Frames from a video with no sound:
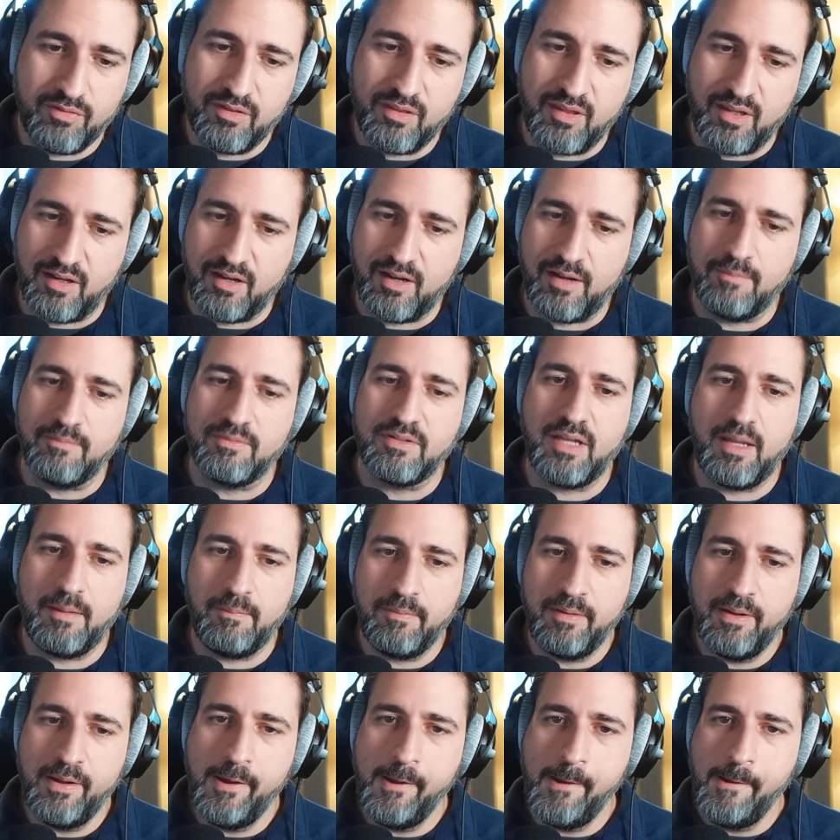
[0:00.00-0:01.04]
of thing comes
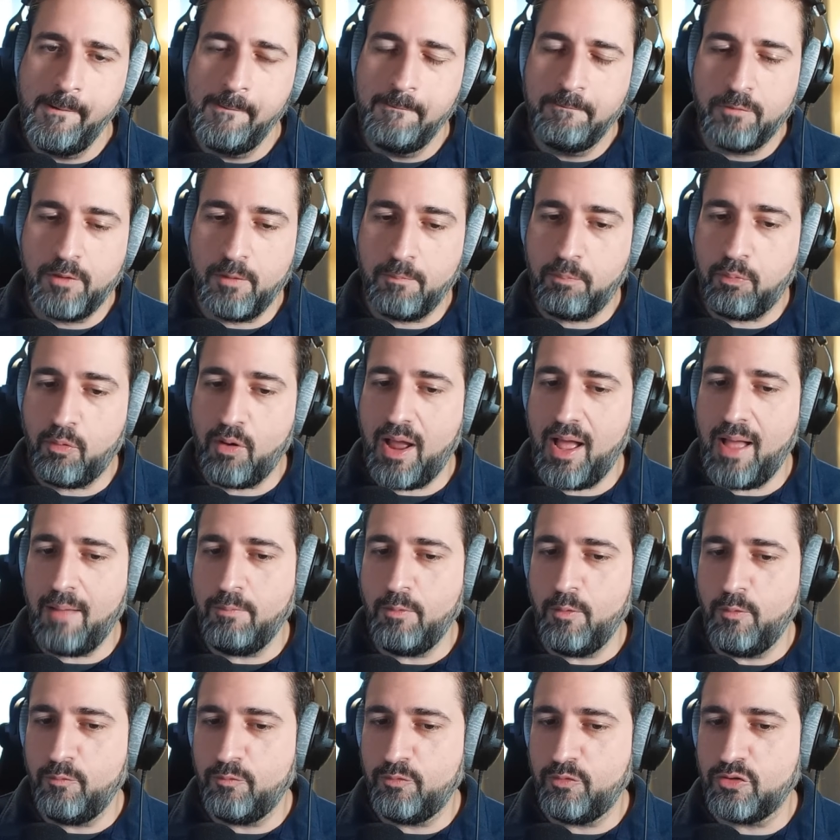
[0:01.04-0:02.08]
up. The
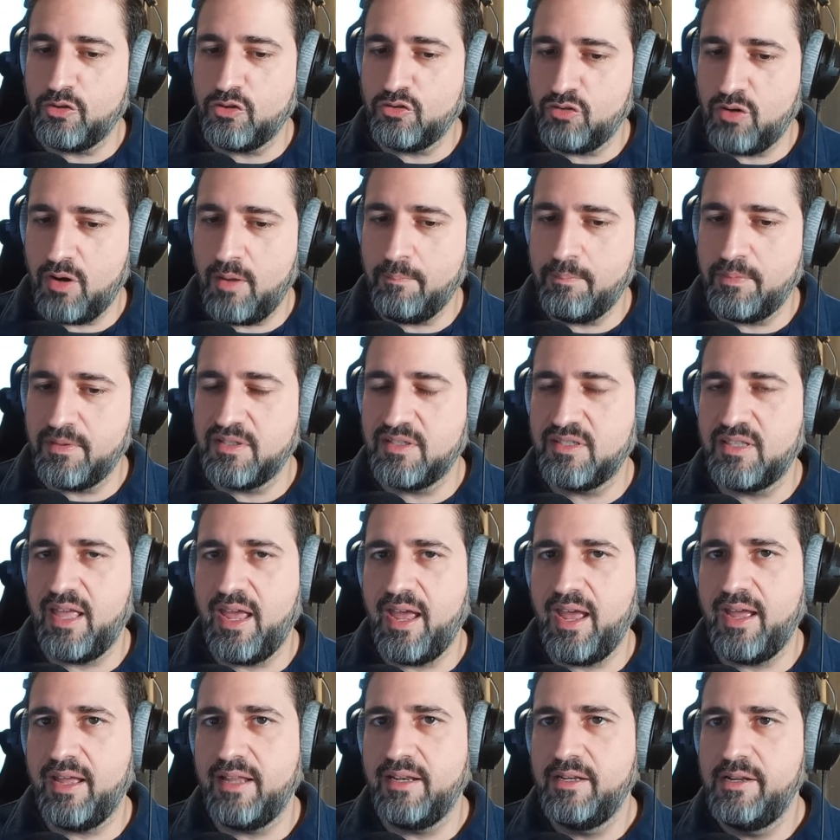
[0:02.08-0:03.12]
problem for Trump is
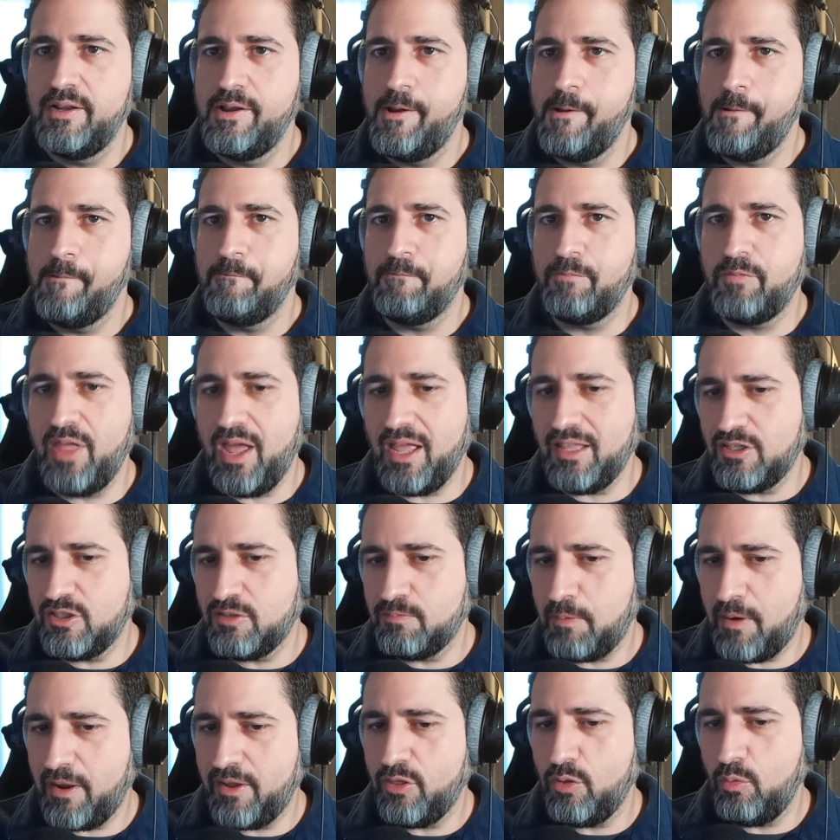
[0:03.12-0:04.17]

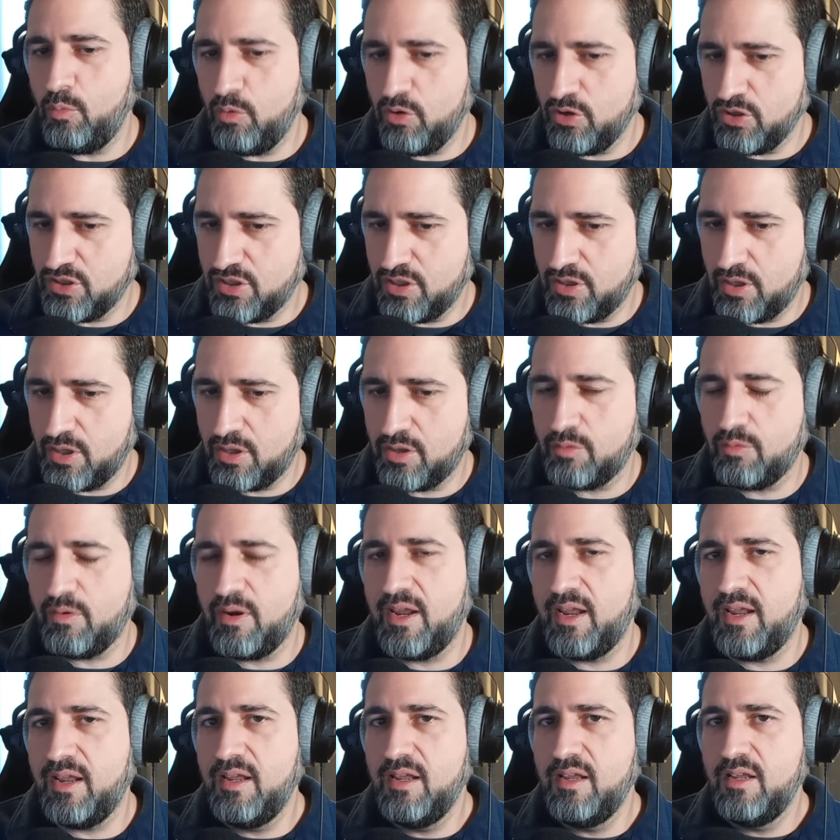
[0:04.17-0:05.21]
that's probably the worst of the
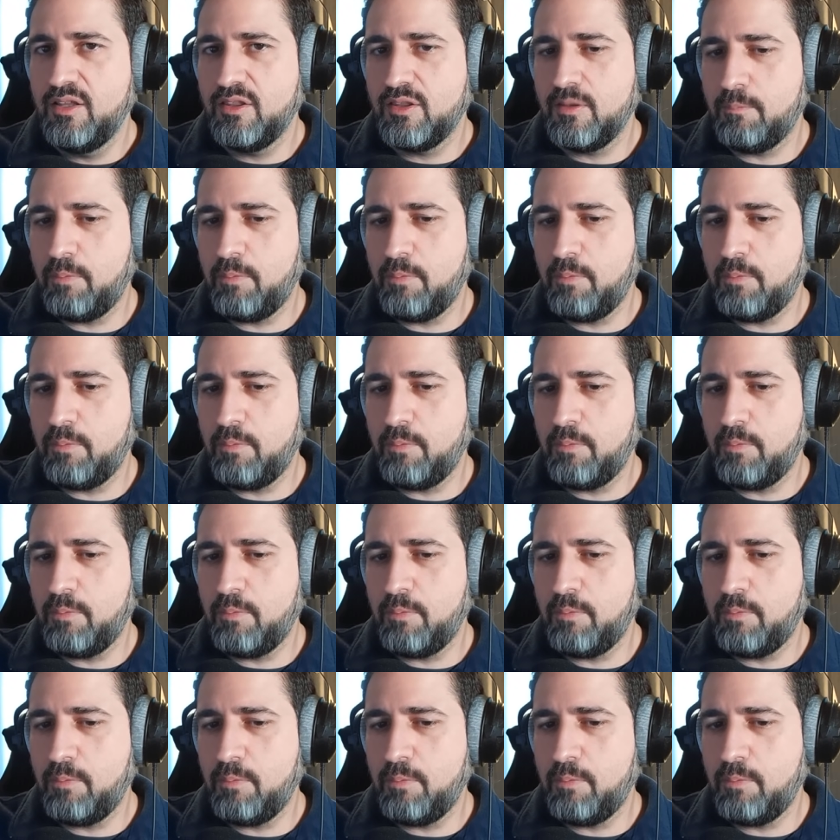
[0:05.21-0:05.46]
three.